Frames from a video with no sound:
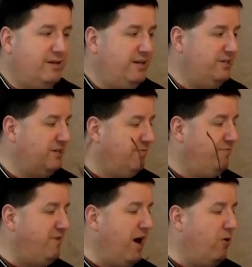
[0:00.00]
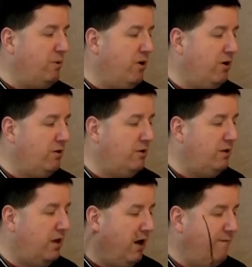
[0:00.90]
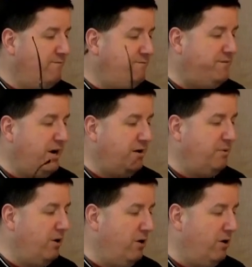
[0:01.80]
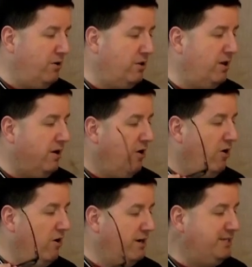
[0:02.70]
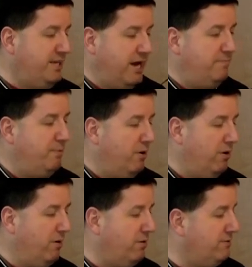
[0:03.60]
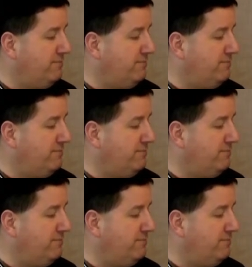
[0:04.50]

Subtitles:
is it a foul ball, a fair ball, or a dead ball?